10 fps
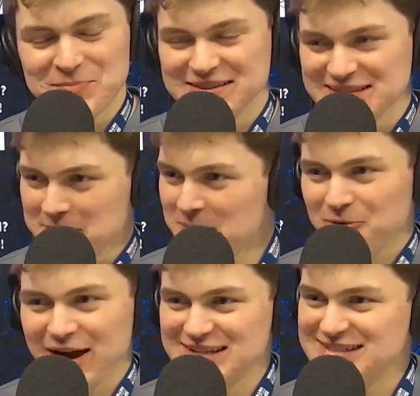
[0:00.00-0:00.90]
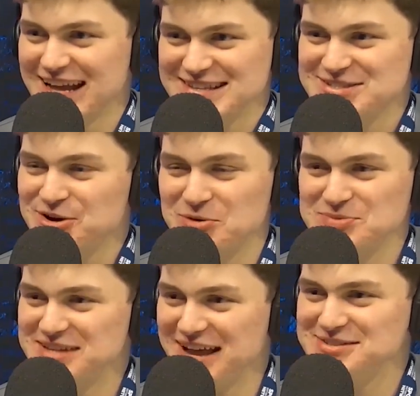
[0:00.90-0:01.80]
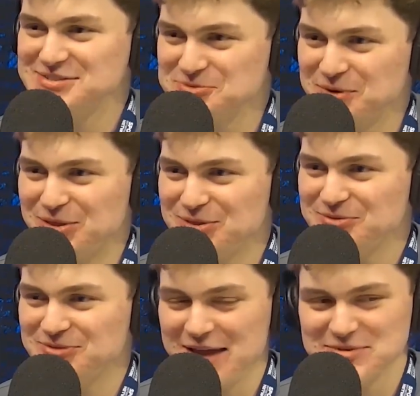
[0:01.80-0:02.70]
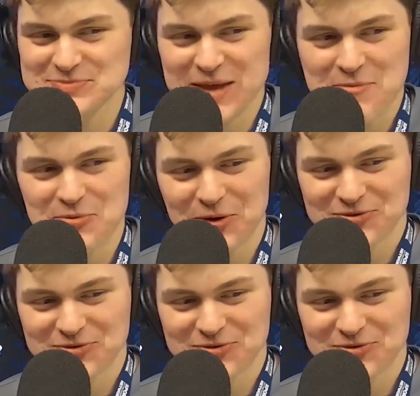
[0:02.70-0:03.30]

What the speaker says: but WWE just gets too obsessed with famous people.